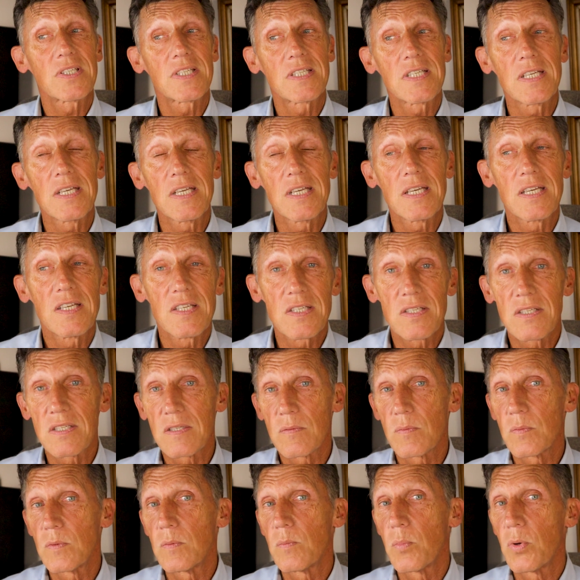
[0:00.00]
C
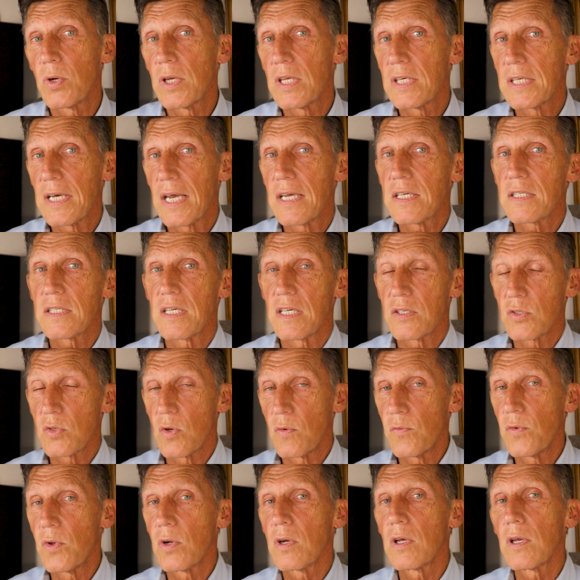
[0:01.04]
is pretty dicey. So
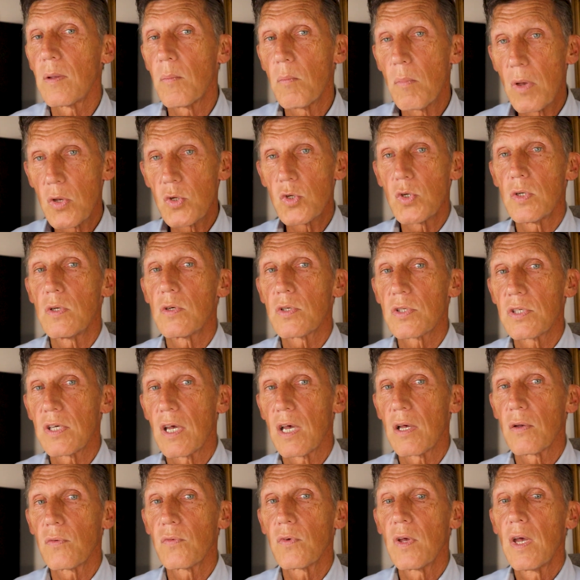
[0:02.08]
if you're going to measure
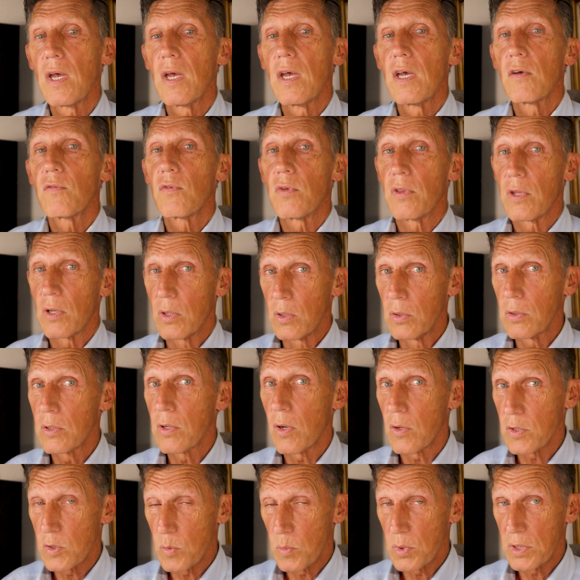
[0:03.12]
yourself for the
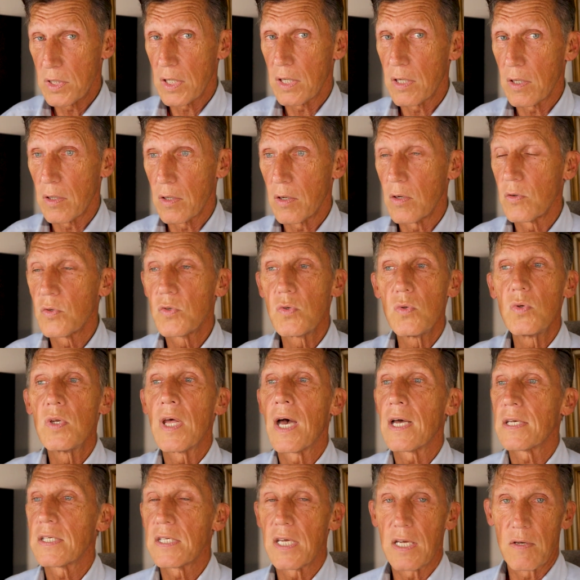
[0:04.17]
glucose in particular, do
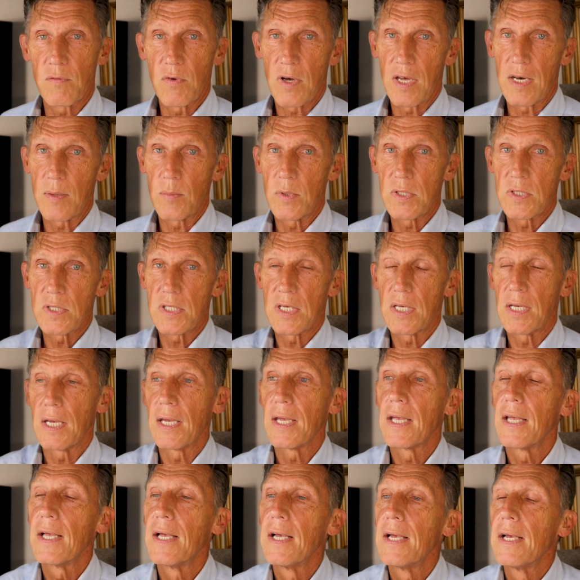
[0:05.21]
not take vitamin C.